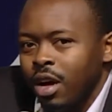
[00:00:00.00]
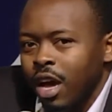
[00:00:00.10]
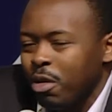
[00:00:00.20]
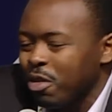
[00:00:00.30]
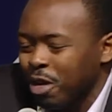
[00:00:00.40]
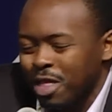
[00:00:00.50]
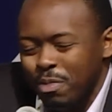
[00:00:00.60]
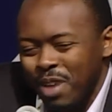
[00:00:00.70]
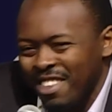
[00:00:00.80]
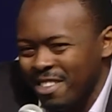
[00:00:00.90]
It was not the
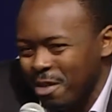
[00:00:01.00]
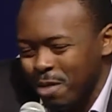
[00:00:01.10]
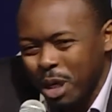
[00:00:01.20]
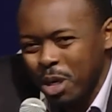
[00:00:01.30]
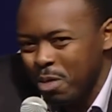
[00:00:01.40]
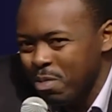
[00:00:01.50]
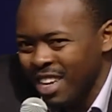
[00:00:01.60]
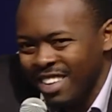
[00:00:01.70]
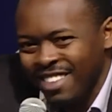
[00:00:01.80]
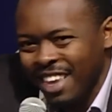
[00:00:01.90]
basis on which you could
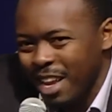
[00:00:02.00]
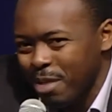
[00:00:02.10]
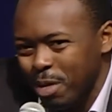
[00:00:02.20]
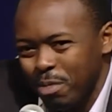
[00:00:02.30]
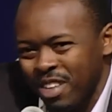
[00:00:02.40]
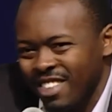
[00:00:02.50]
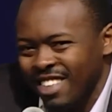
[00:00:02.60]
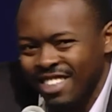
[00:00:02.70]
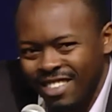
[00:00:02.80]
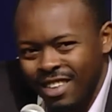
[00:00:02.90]
build a scalable
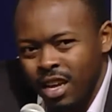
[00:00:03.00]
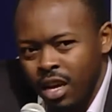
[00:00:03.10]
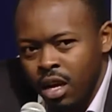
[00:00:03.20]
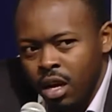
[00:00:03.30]
business.